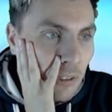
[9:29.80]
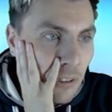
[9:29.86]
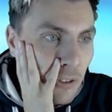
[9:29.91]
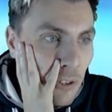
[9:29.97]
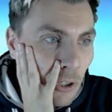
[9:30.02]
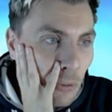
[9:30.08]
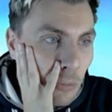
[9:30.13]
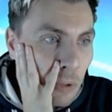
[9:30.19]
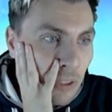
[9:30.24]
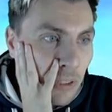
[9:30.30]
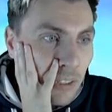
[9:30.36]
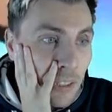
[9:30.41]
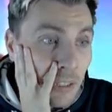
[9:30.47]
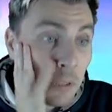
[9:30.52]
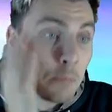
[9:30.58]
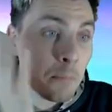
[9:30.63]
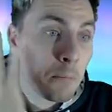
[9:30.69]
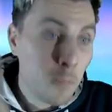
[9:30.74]
job.
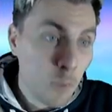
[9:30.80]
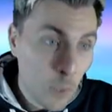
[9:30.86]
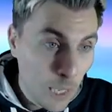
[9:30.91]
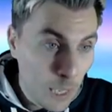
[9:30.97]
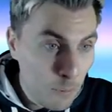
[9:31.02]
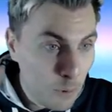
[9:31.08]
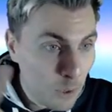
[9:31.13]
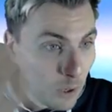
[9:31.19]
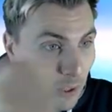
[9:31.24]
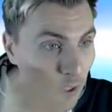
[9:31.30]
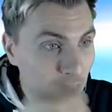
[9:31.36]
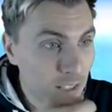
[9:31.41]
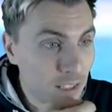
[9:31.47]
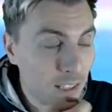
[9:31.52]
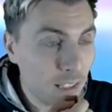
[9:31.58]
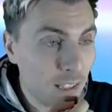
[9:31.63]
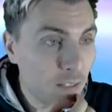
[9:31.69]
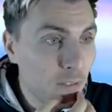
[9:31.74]
Okay, we're not going to
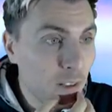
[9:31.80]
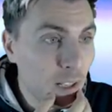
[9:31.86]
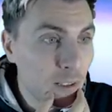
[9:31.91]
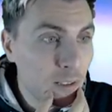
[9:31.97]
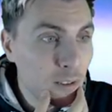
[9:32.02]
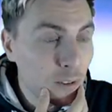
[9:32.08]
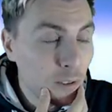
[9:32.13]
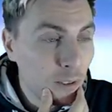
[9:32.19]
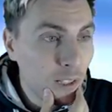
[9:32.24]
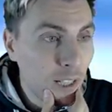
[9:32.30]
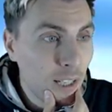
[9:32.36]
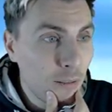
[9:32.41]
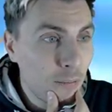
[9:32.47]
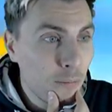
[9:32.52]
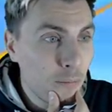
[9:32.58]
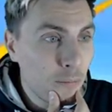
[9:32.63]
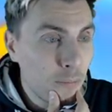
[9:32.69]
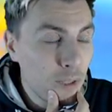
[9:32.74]
see the Yveltal
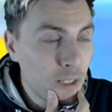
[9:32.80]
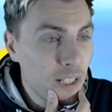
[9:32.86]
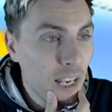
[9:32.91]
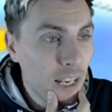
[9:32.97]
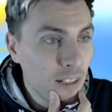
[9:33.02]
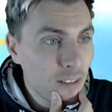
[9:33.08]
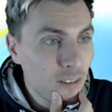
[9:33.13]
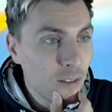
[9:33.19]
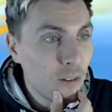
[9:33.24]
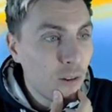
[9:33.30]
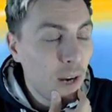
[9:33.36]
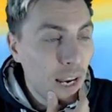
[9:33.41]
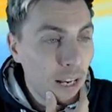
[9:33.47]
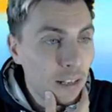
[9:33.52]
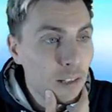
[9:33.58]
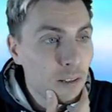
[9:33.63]
um, protect or any